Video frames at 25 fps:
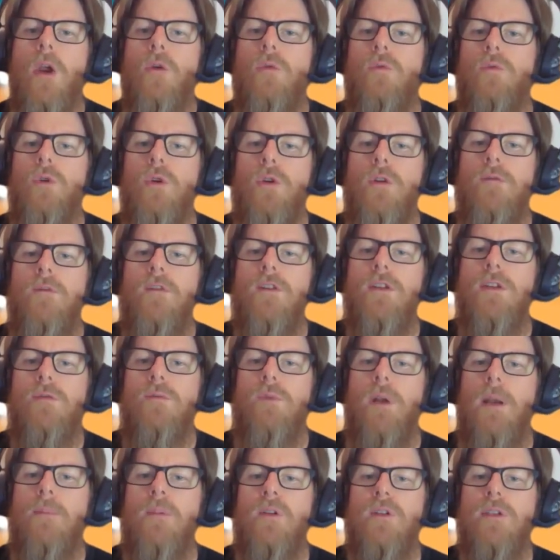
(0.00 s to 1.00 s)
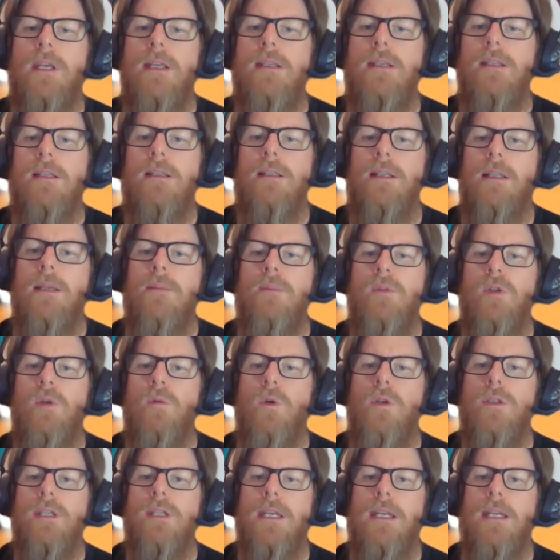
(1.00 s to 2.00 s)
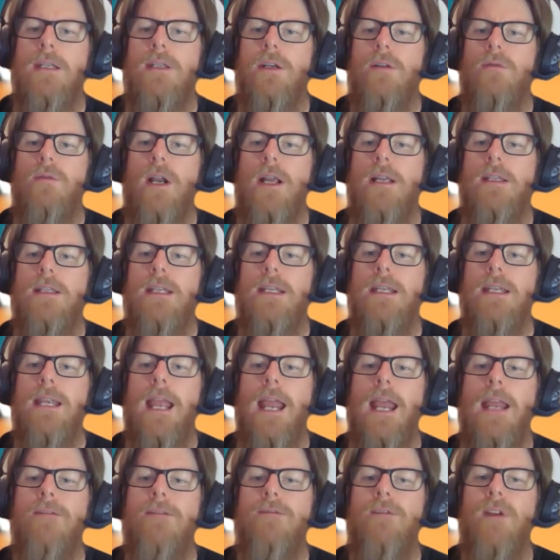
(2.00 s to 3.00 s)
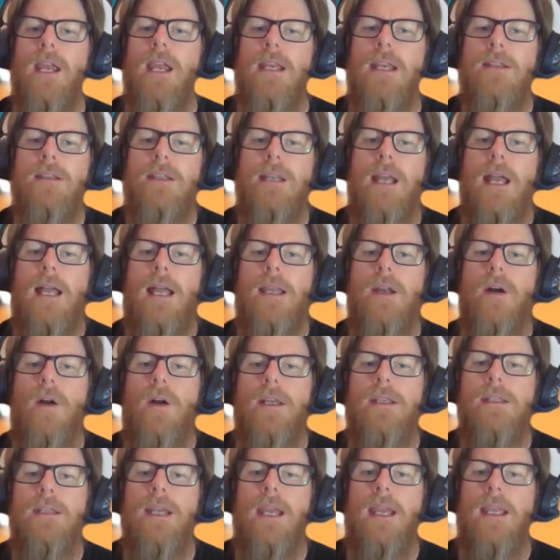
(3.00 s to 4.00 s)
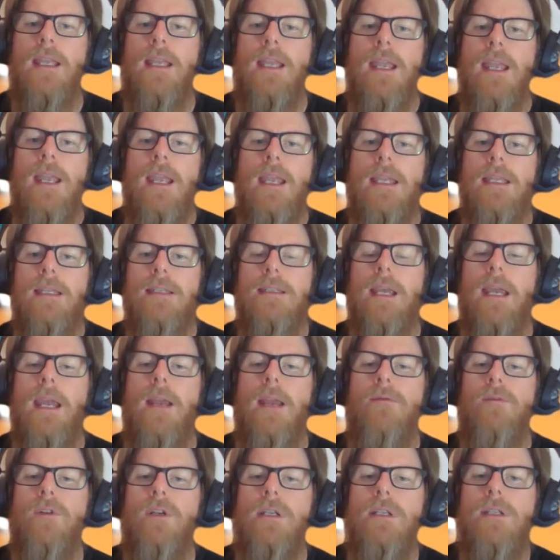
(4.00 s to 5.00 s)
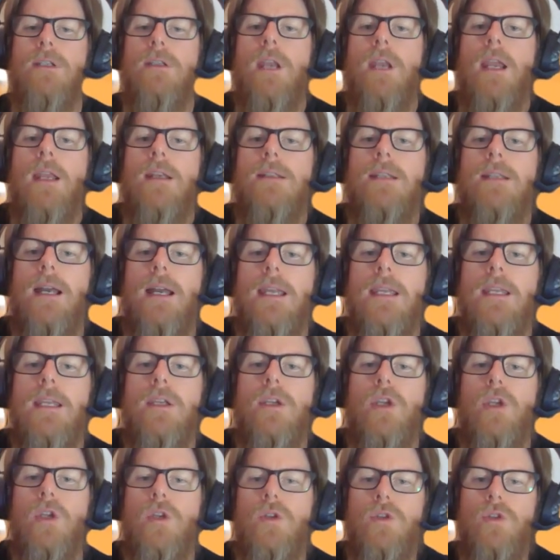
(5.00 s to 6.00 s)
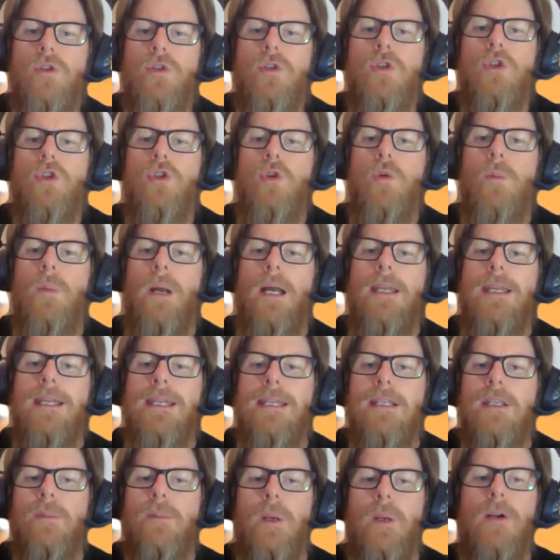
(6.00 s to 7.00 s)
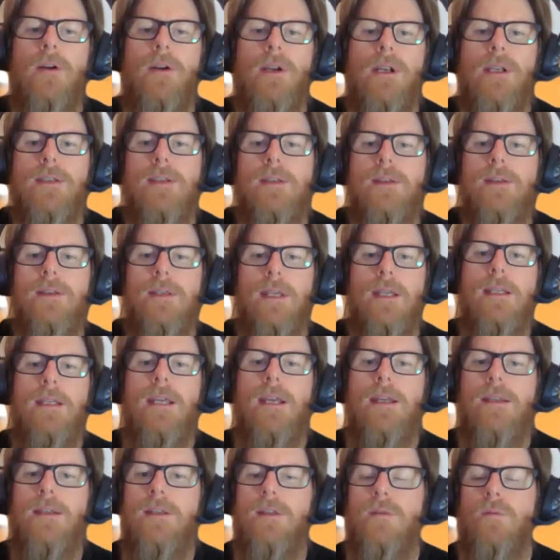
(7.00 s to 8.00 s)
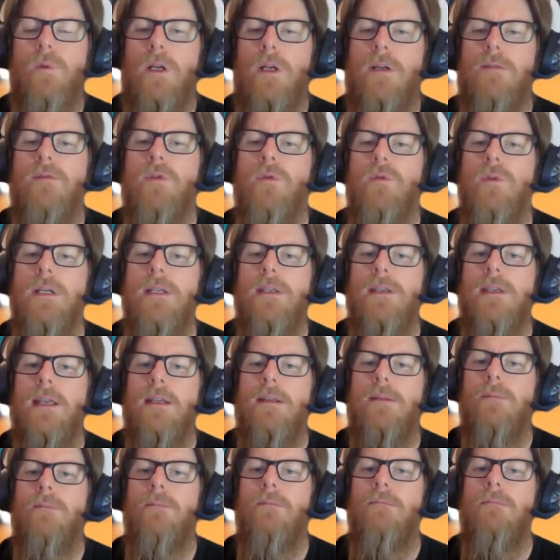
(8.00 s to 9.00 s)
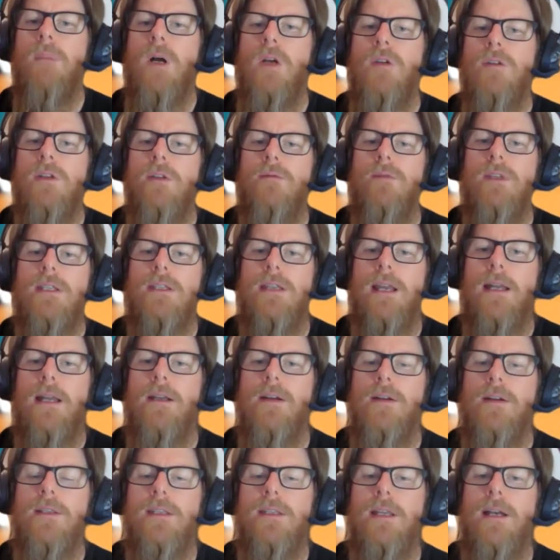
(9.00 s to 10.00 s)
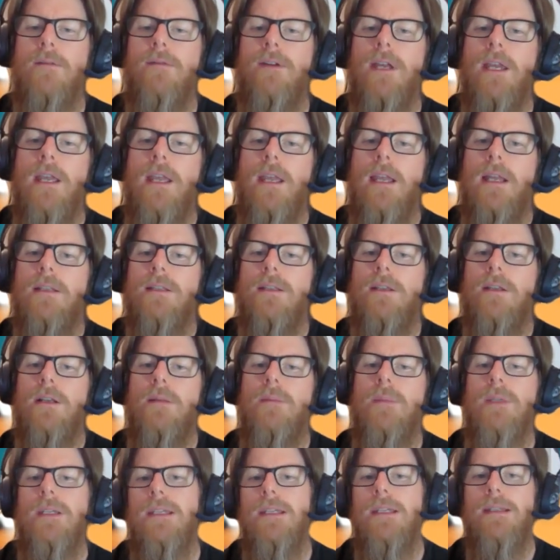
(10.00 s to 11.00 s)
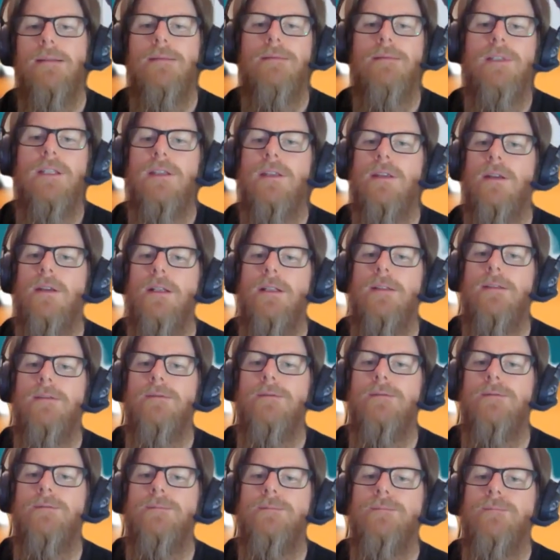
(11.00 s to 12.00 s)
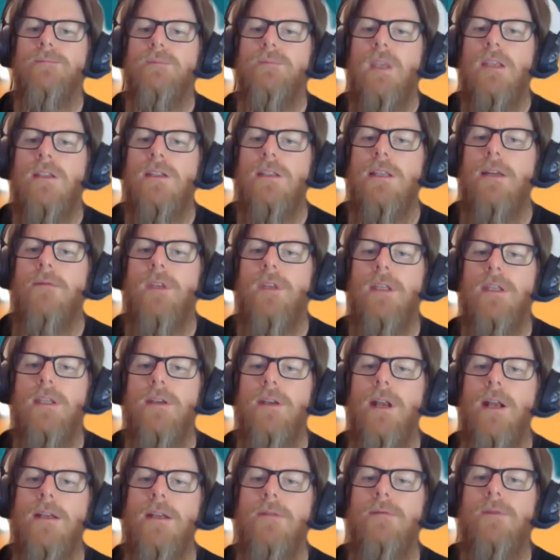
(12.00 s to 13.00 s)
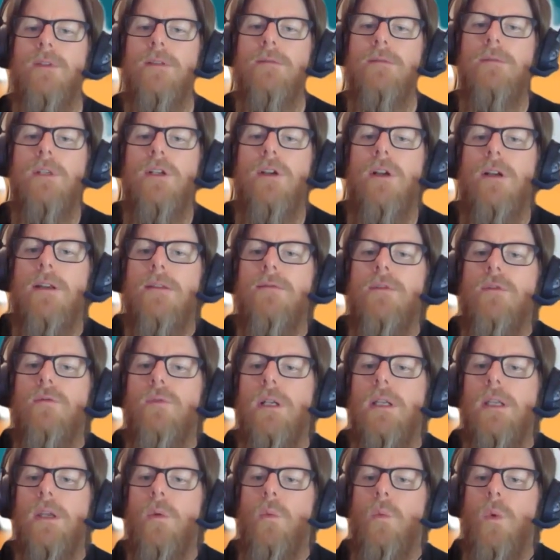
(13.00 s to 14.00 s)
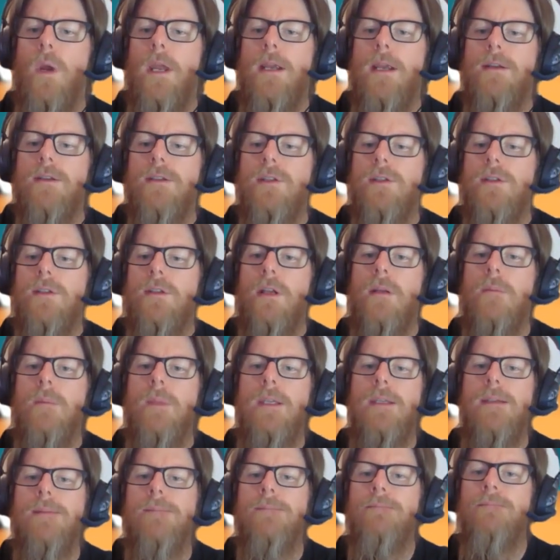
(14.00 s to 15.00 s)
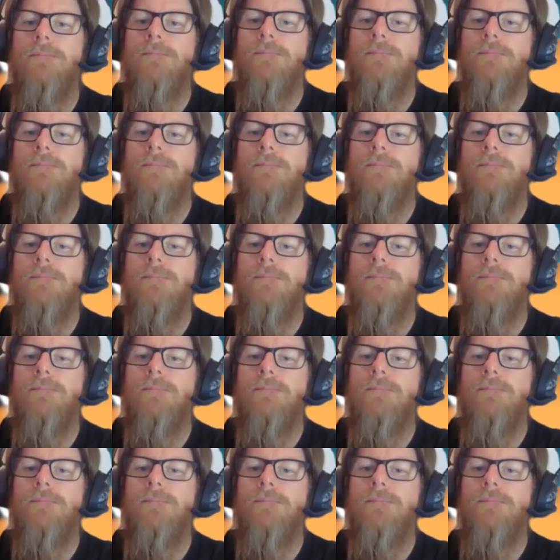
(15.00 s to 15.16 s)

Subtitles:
Rufus represents a leap towards integrating advanced AI tech into everyday consumer experiences. And yeah, this is what I've always said. Most of this AI stuff, it's going to be this kind of stuff that you're not even really aware. It's just going to be,